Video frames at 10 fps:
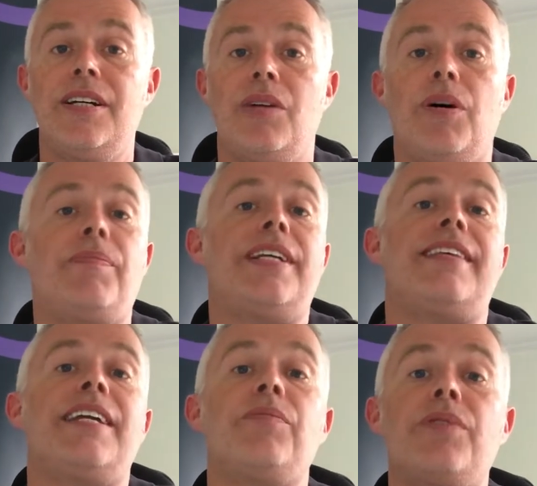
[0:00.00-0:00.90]
One big
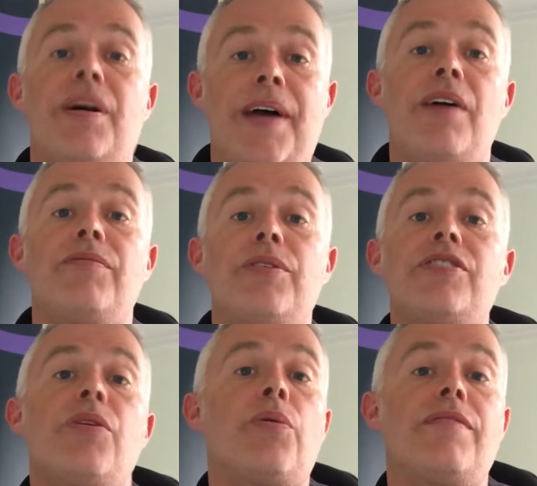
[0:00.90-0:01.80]
thing that will come out of
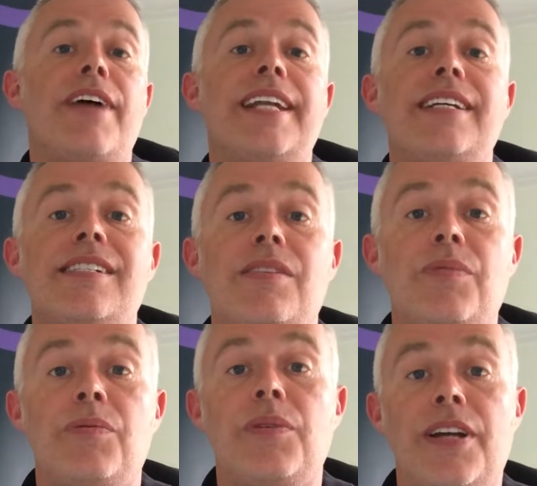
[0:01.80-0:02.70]
this whole event is that
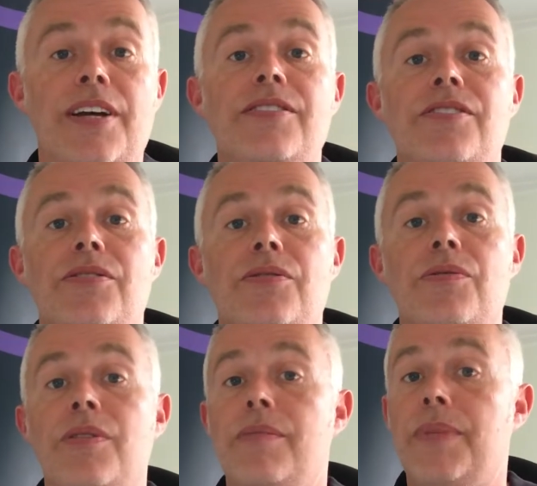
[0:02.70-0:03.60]
we will learn
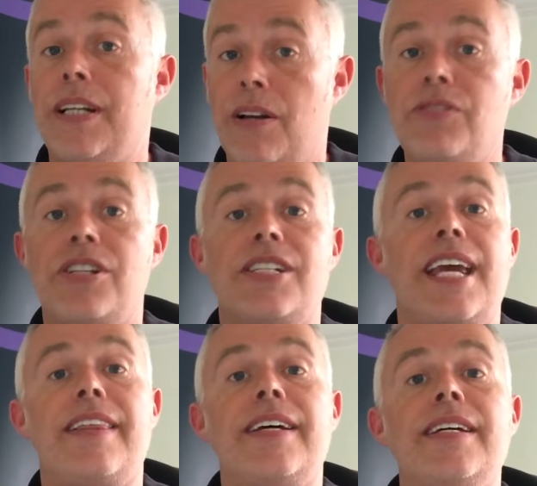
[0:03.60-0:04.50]
to be closer
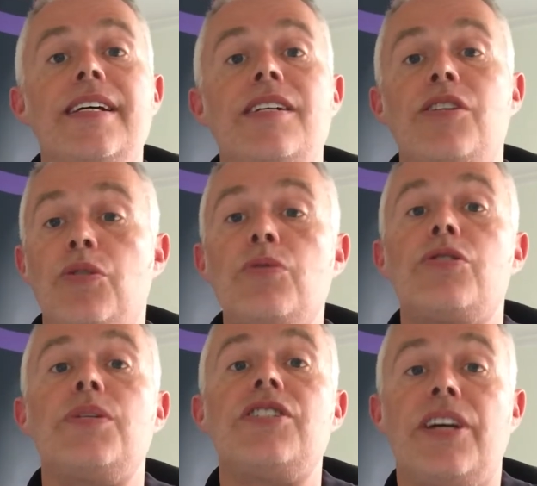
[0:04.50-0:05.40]
together, to talk
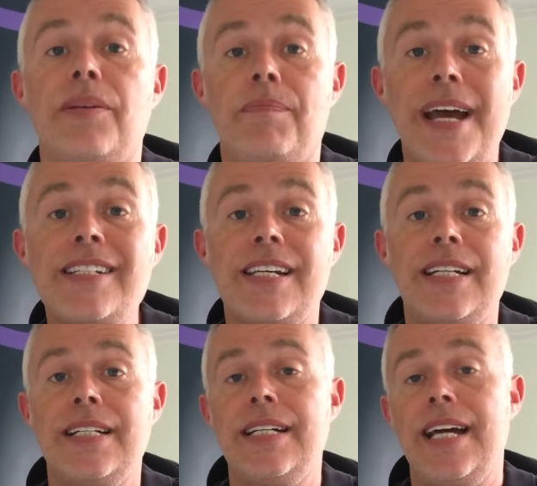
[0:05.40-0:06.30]
to each other better,
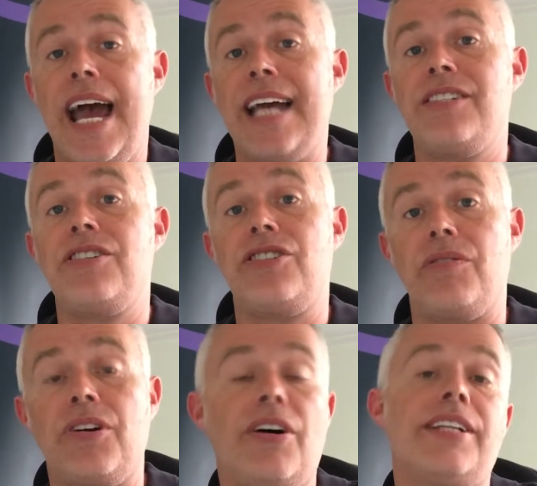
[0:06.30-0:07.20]
and to show
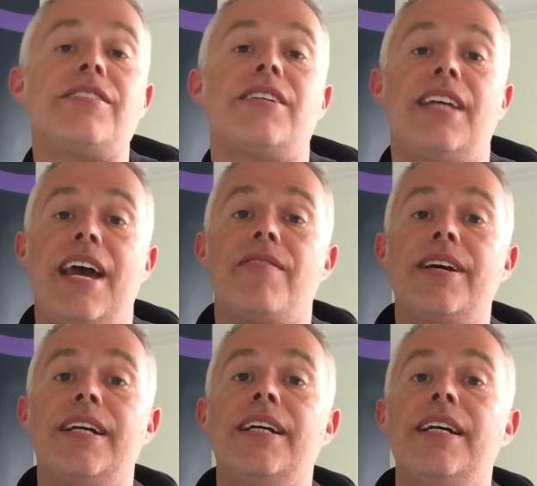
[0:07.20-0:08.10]
kindness and
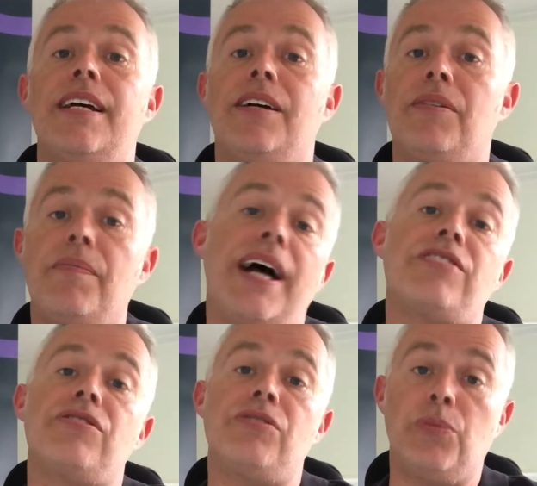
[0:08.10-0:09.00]
caring and
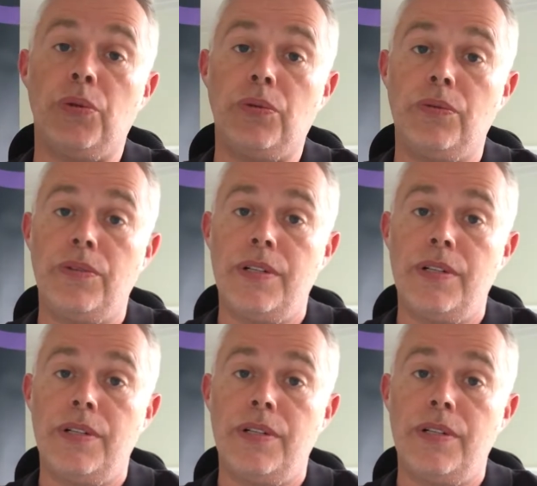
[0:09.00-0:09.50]
compassion to all.